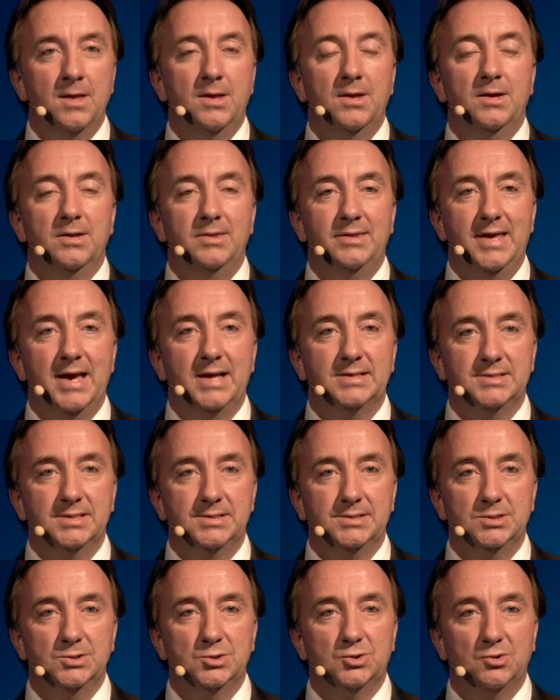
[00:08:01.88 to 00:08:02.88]
and the access
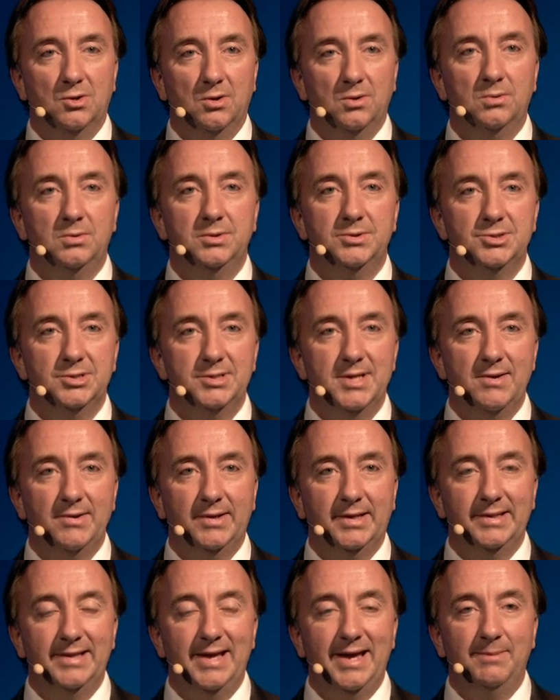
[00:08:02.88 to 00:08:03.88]
control generic
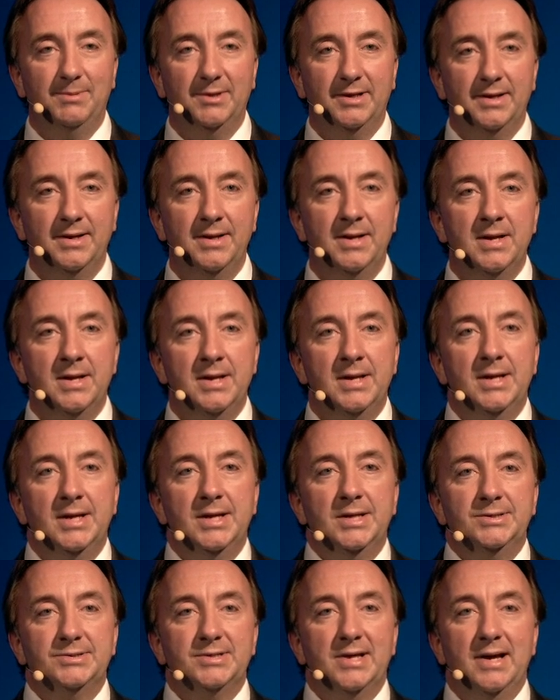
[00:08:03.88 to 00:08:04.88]
enabler
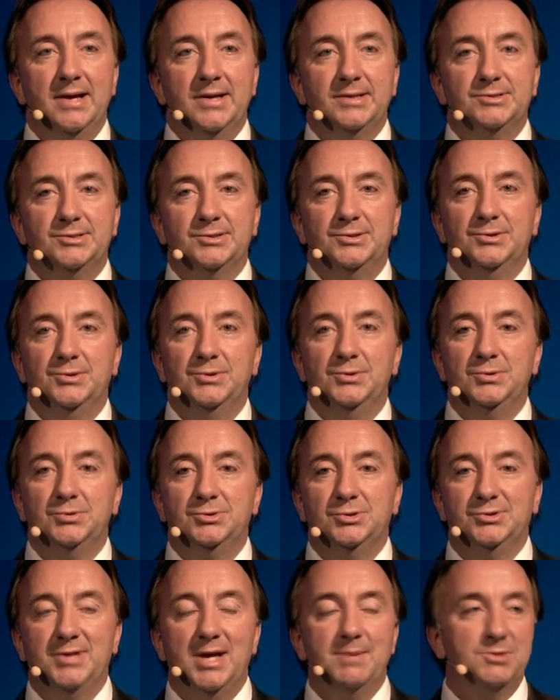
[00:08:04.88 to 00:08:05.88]
to
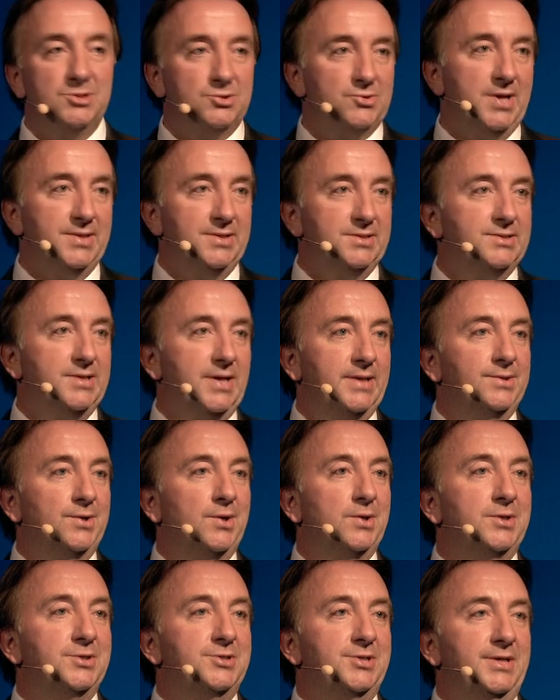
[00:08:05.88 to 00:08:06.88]
demonstrate this
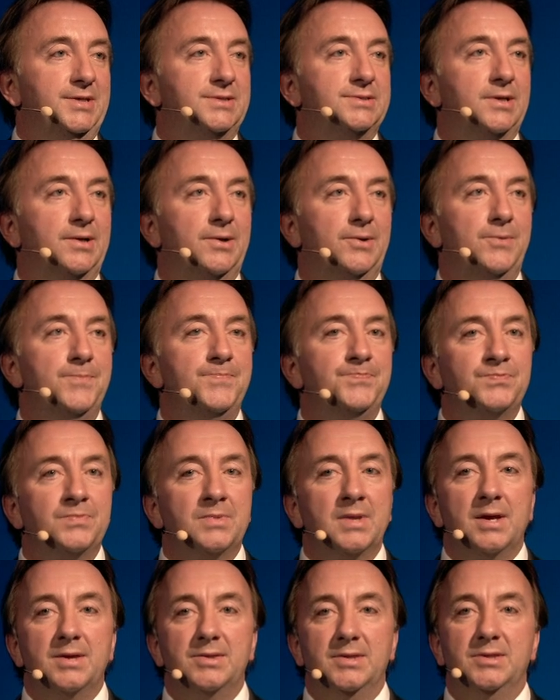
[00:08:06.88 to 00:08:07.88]
technology. So
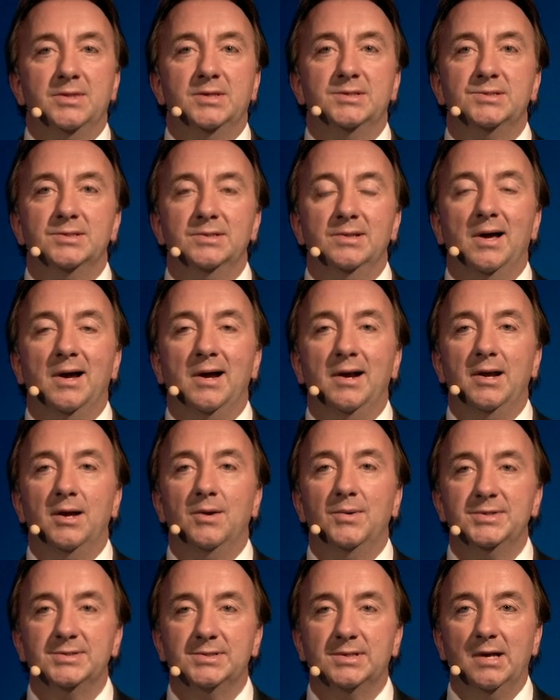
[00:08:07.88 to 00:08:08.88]
the scenario
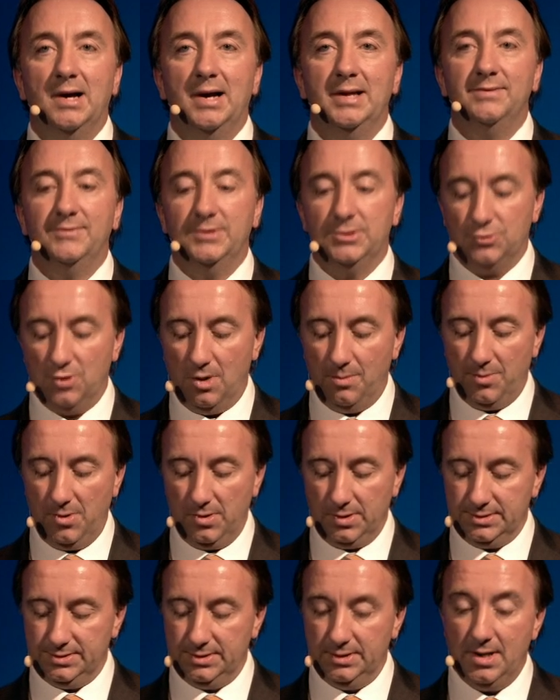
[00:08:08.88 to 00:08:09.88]
is kind of a
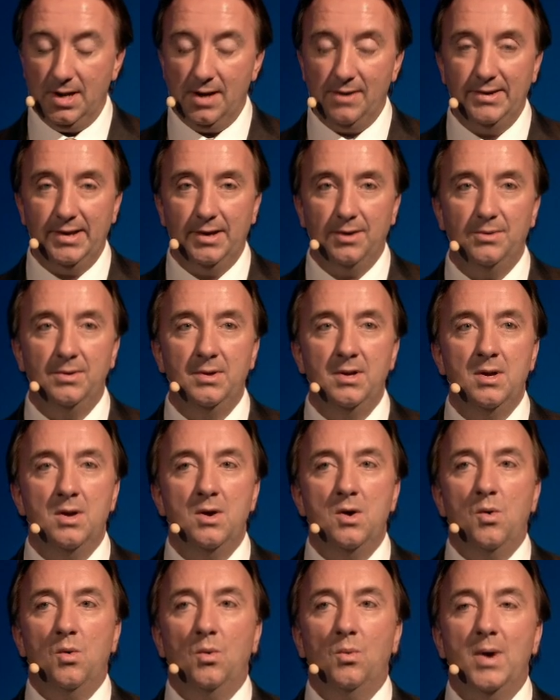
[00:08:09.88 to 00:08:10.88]
Dropbox scenario
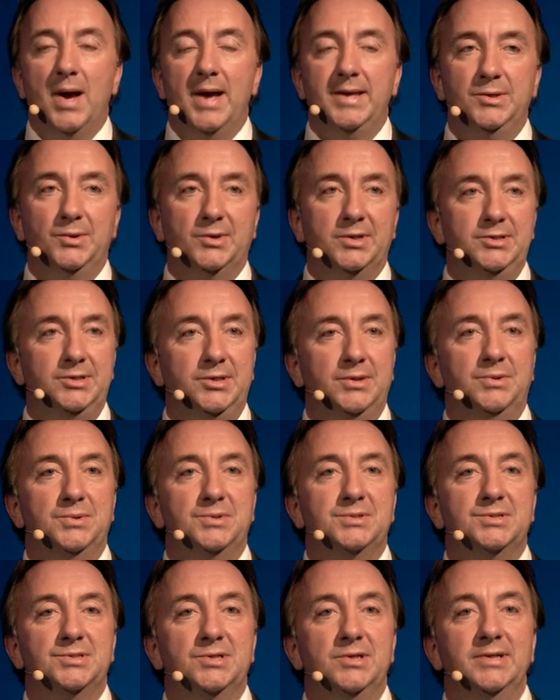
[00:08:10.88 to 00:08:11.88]
where you can use
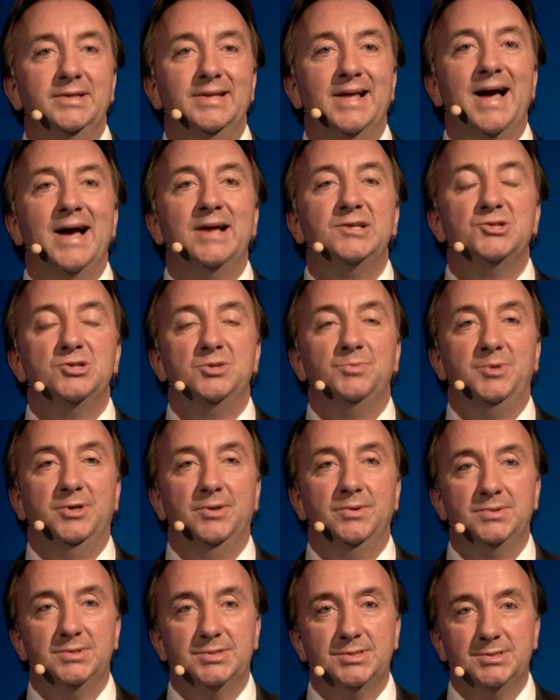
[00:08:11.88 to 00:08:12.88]
certain
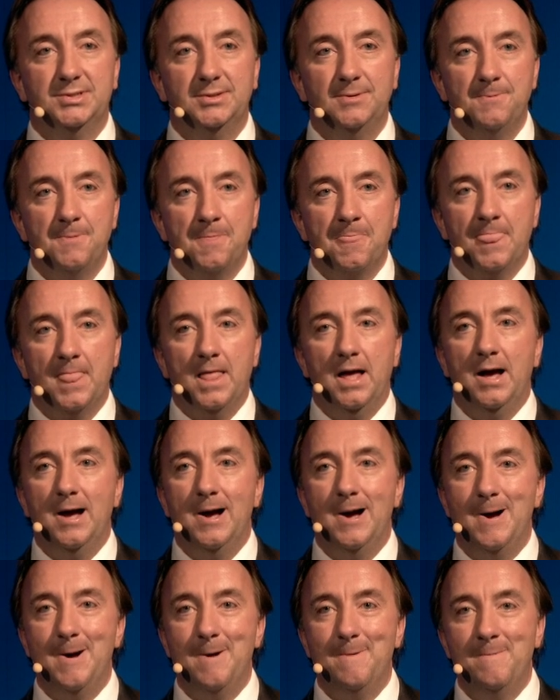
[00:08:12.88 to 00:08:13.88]
attributes
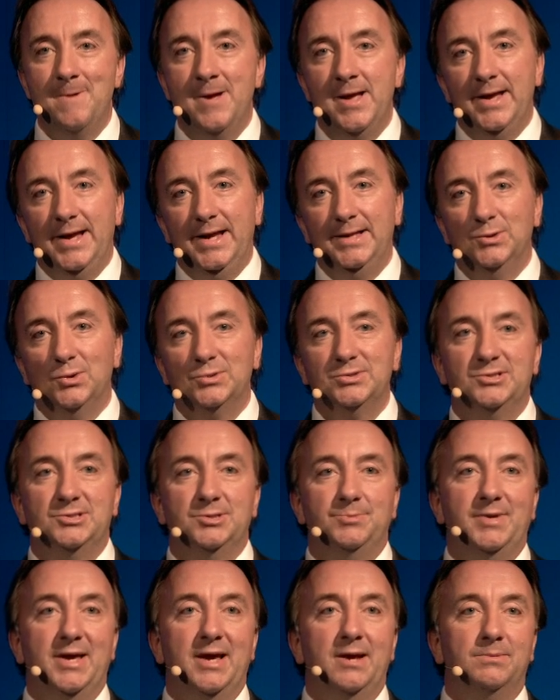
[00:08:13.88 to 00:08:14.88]
in order to
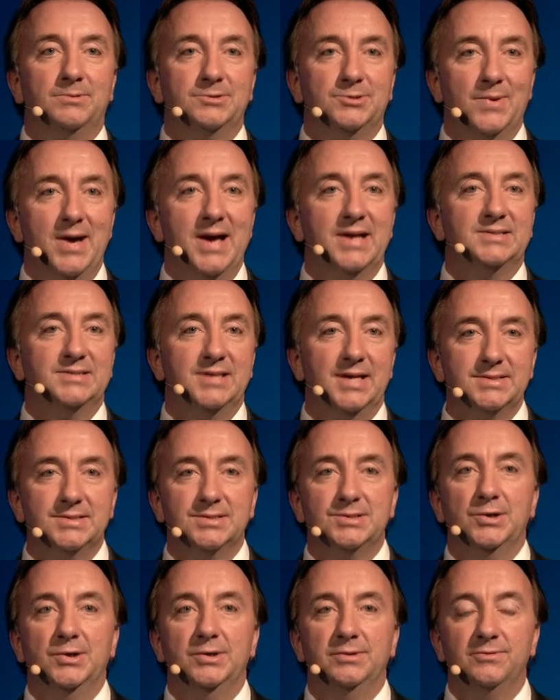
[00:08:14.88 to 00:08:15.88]
be able to access
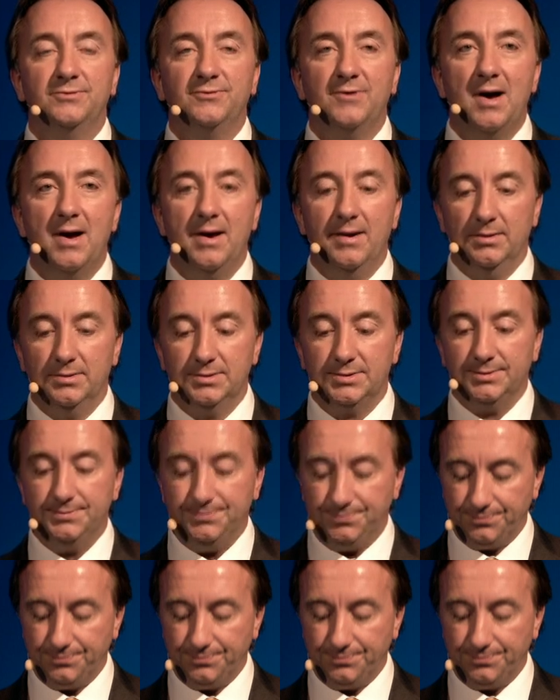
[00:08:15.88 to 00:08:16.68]
certain files.